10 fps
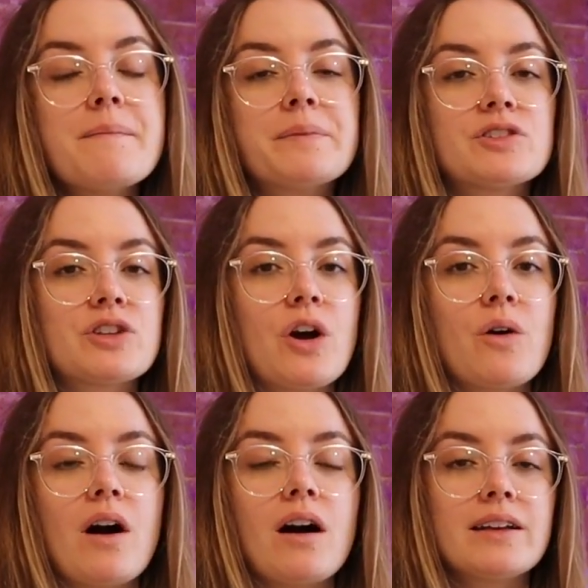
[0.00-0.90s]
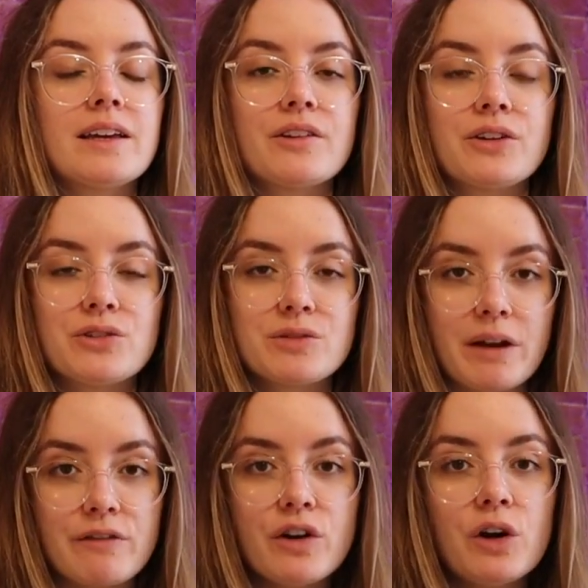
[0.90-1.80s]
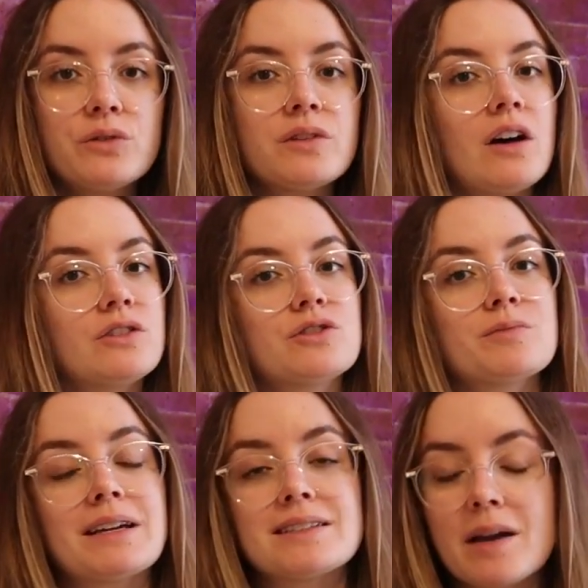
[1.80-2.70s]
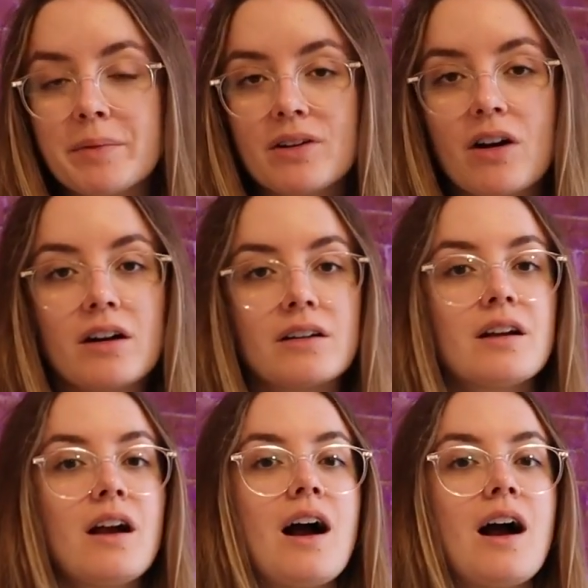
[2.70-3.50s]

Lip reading: So I'll either use my phone, I'll use my debit card.